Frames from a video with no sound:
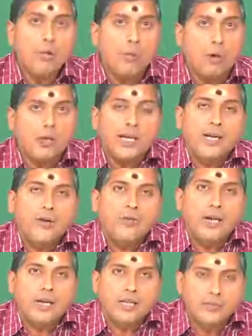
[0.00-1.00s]
What kind of
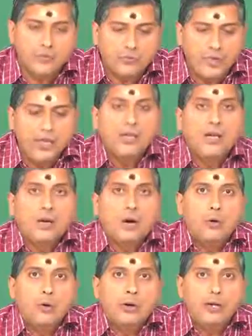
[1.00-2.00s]
filter is phi?
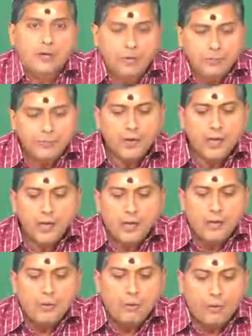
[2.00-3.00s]
How do I know?
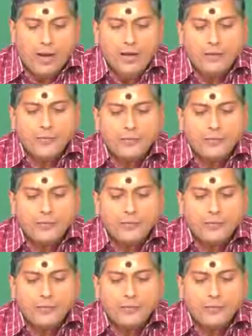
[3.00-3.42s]
Well,